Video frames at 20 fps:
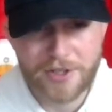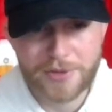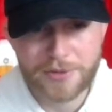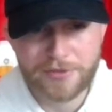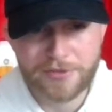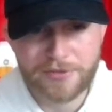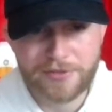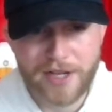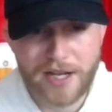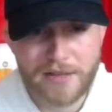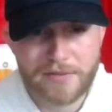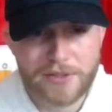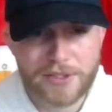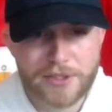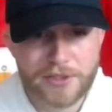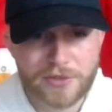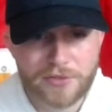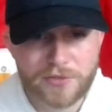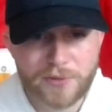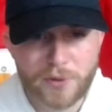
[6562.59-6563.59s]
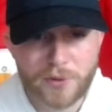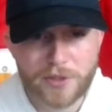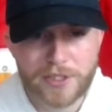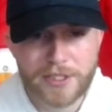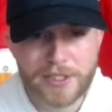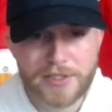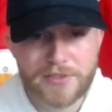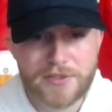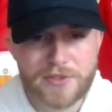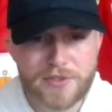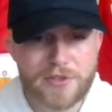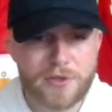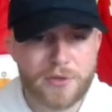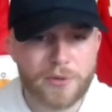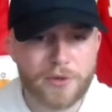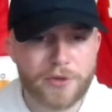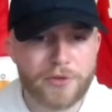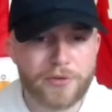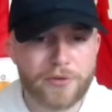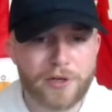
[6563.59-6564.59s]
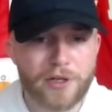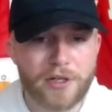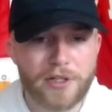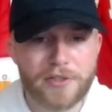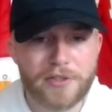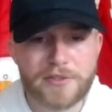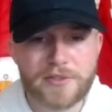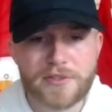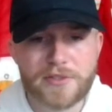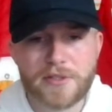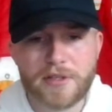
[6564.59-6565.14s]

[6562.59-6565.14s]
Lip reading: He went 5 innings, 4 hits, 2 earned runs,